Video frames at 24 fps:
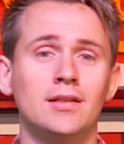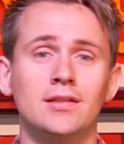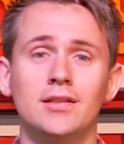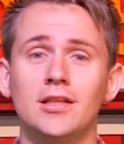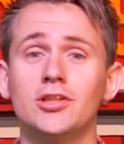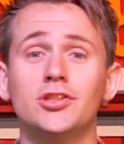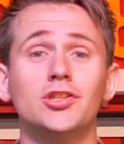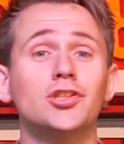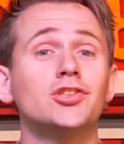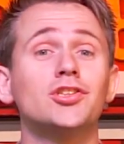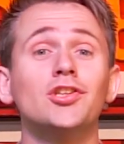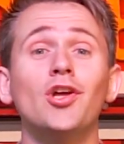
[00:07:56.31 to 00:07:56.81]

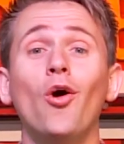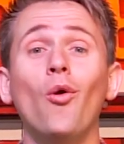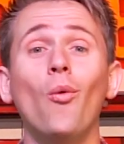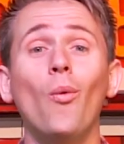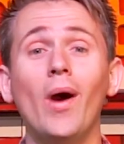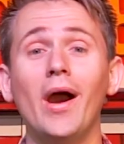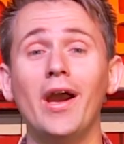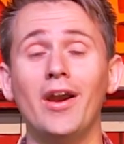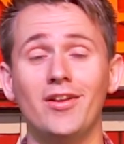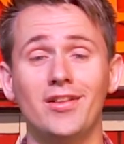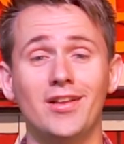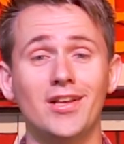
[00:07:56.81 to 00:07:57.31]
there's just no
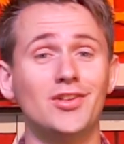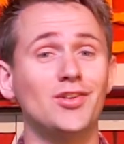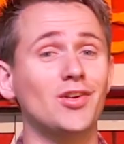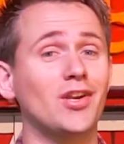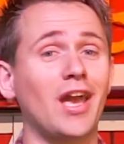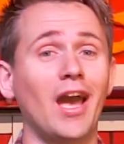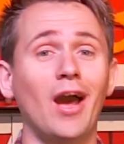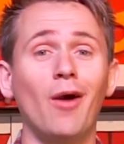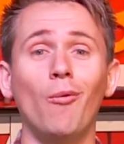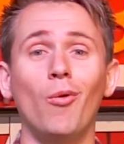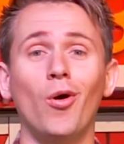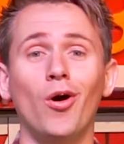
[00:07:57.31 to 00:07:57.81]
way that you
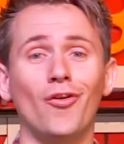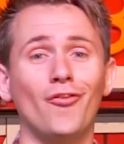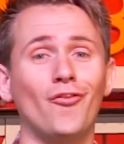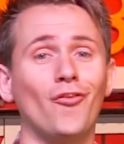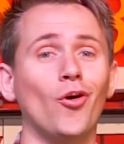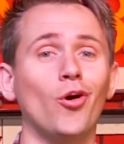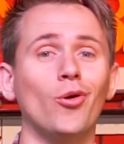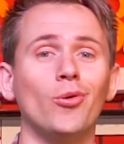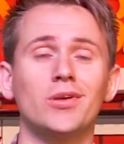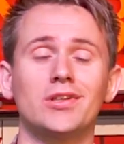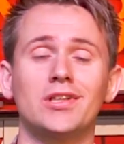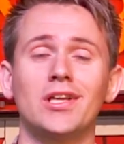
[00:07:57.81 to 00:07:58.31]
can walk
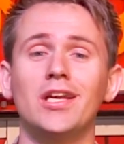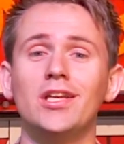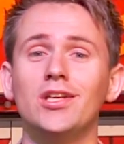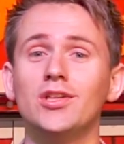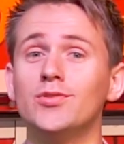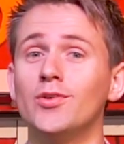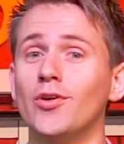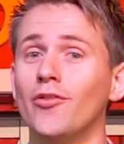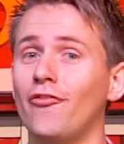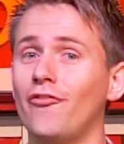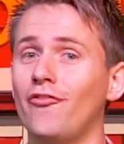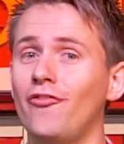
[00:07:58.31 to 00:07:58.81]
forward, and
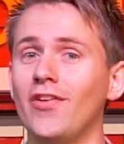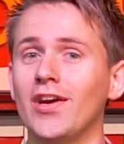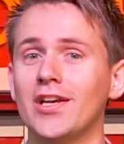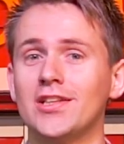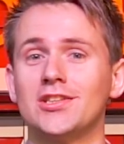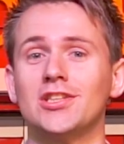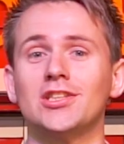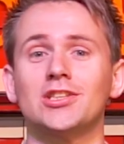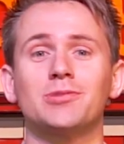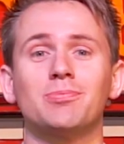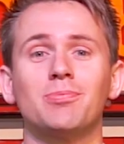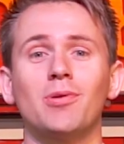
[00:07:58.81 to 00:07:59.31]
you will
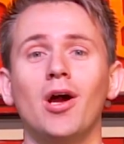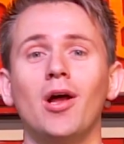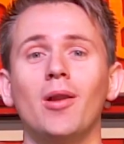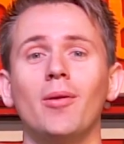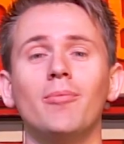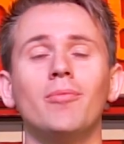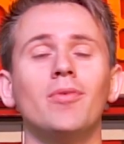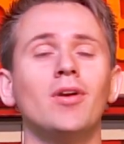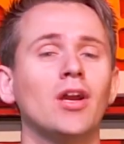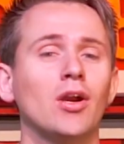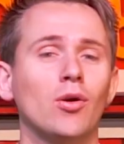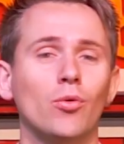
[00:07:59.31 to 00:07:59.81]
fix this
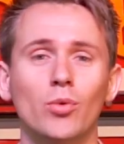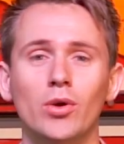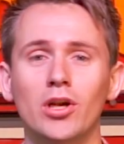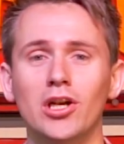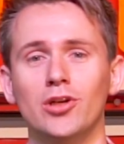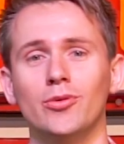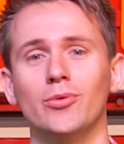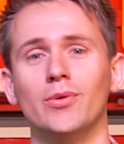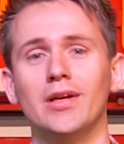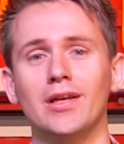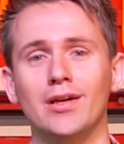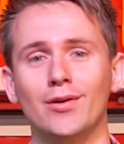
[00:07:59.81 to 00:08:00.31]
problem
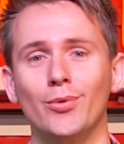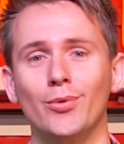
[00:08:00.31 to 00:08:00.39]
really